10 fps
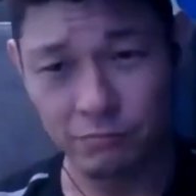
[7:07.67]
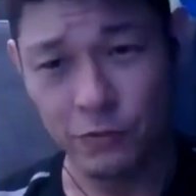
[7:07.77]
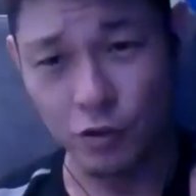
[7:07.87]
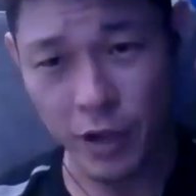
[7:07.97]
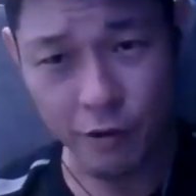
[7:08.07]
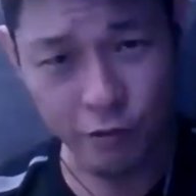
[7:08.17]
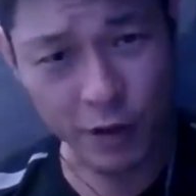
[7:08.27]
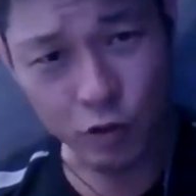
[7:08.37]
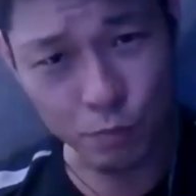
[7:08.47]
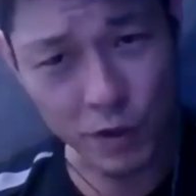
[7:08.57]
You can
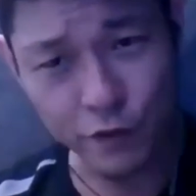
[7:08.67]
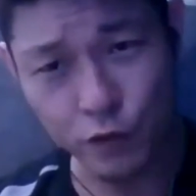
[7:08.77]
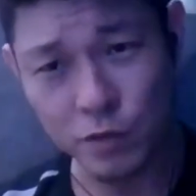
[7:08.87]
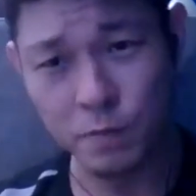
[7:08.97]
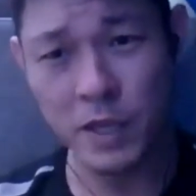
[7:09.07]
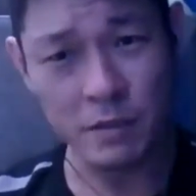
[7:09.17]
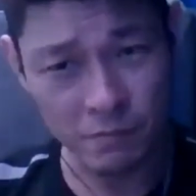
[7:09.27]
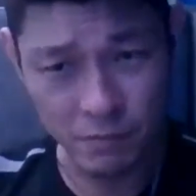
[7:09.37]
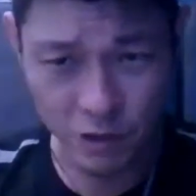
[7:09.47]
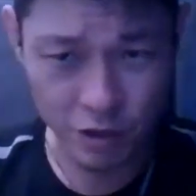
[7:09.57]
run to me full speed,
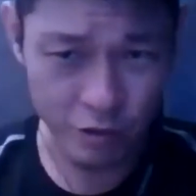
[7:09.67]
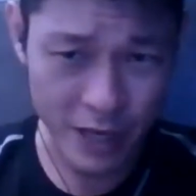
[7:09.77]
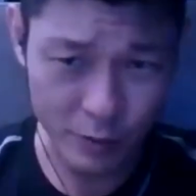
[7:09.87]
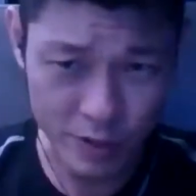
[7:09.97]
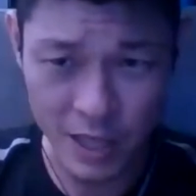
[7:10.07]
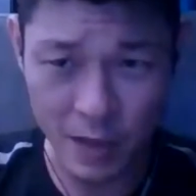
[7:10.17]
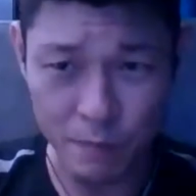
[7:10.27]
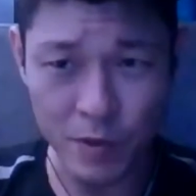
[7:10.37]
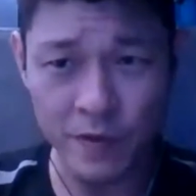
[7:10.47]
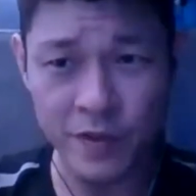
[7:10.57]
try to stab
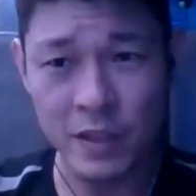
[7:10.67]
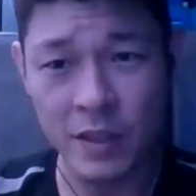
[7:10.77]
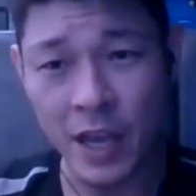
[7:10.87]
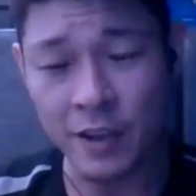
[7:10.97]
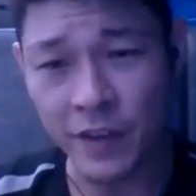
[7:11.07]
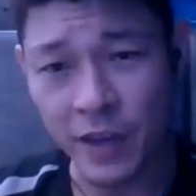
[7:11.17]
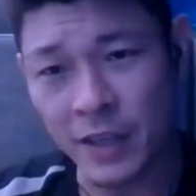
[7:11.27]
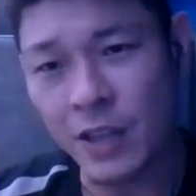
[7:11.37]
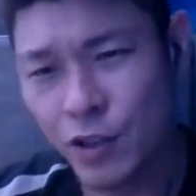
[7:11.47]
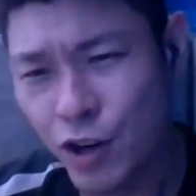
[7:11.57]
me with the knife. And
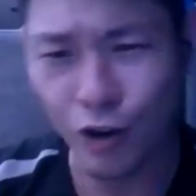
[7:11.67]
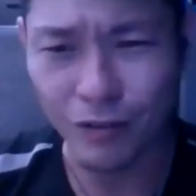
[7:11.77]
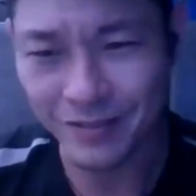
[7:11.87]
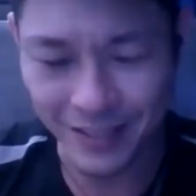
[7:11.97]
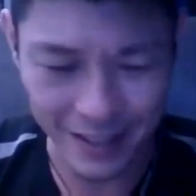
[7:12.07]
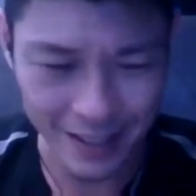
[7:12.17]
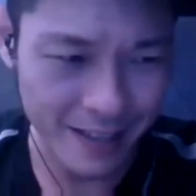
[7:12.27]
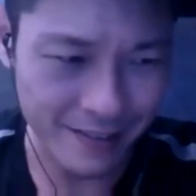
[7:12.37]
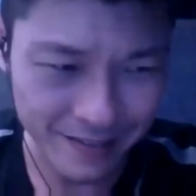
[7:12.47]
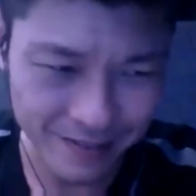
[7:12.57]
then, you know,
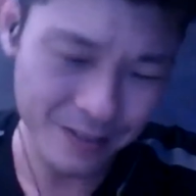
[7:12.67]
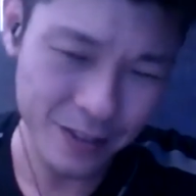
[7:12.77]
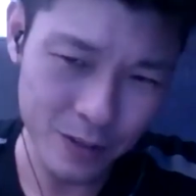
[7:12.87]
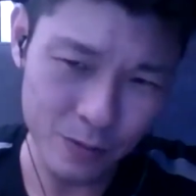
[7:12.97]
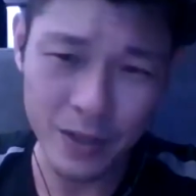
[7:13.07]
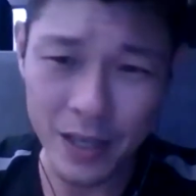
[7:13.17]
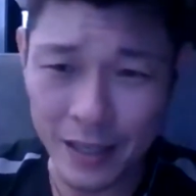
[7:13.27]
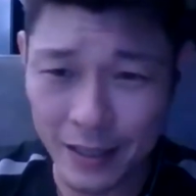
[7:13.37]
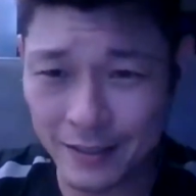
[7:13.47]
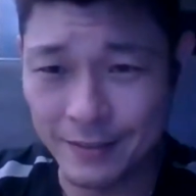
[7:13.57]
again, we are
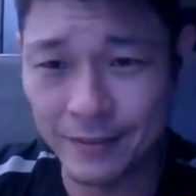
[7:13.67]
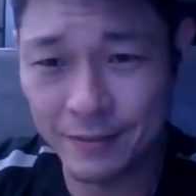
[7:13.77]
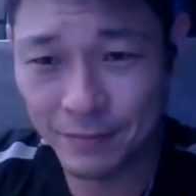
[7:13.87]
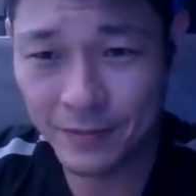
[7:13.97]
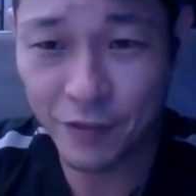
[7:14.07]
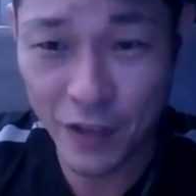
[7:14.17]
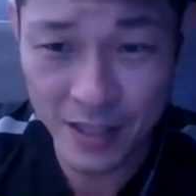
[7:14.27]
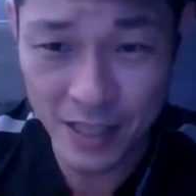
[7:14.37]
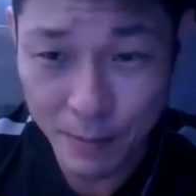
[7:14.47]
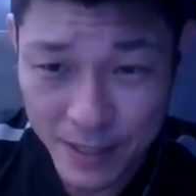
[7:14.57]
like first
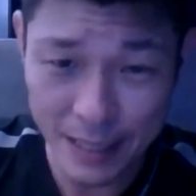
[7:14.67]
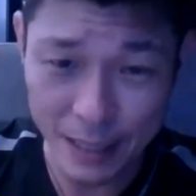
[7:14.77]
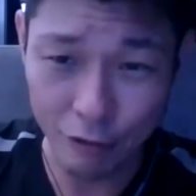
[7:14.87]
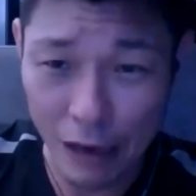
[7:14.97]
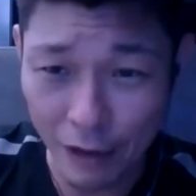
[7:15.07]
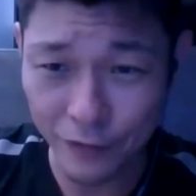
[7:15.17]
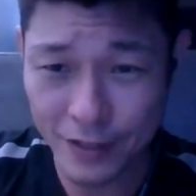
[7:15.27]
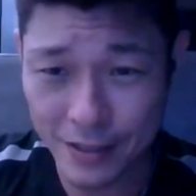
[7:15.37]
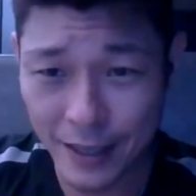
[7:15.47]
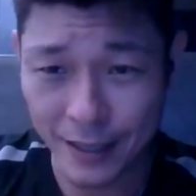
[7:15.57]
time seeing craft.
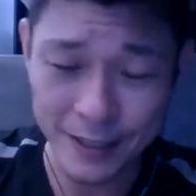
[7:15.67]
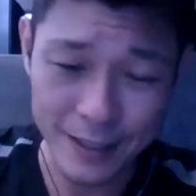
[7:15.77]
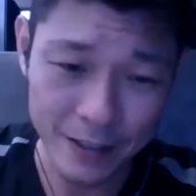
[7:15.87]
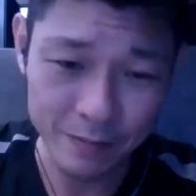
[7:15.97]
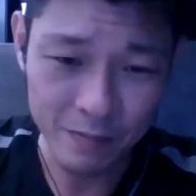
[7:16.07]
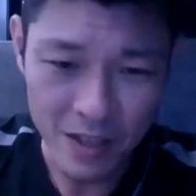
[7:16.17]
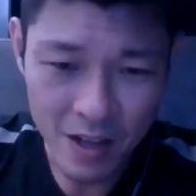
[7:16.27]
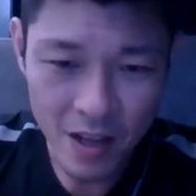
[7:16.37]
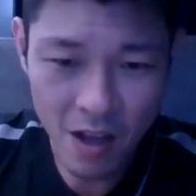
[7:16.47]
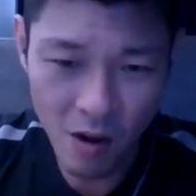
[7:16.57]
It's like,
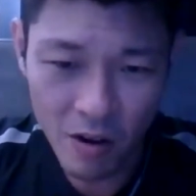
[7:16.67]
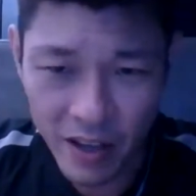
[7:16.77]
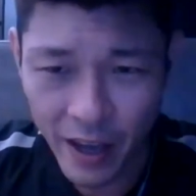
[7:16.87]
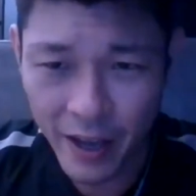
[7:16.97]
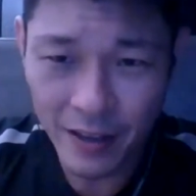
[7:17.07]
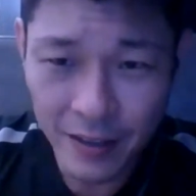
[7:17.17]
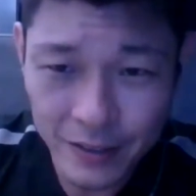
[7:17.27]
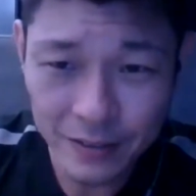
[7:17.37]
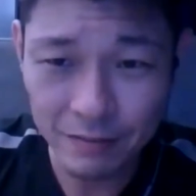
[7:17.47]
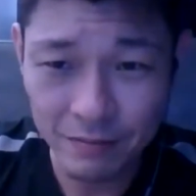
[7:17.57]
okay,
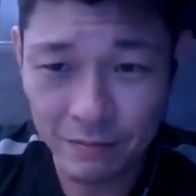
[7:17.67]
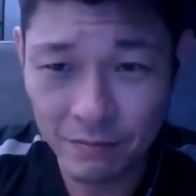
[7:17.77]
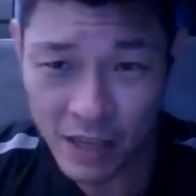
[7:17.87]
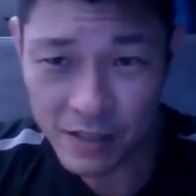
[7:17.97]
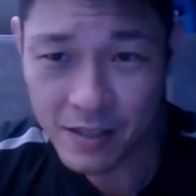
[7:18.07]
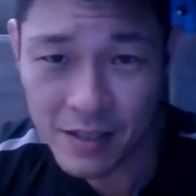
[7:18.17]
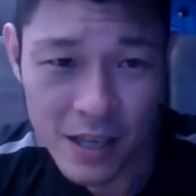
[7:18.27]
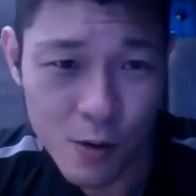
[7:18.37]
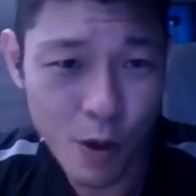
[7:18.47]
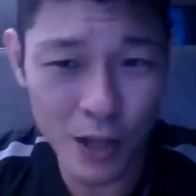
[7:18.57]
let's
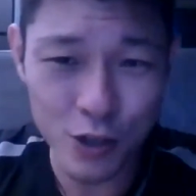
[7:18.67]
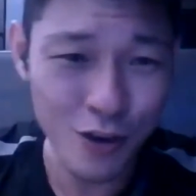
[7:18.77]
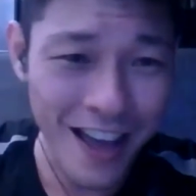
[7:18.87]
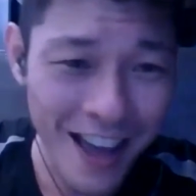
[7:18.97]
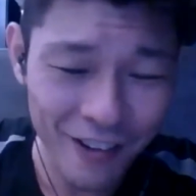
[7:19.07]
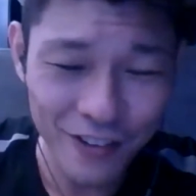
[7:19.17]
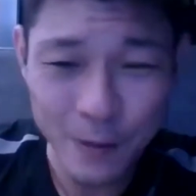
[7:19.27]
see what you have.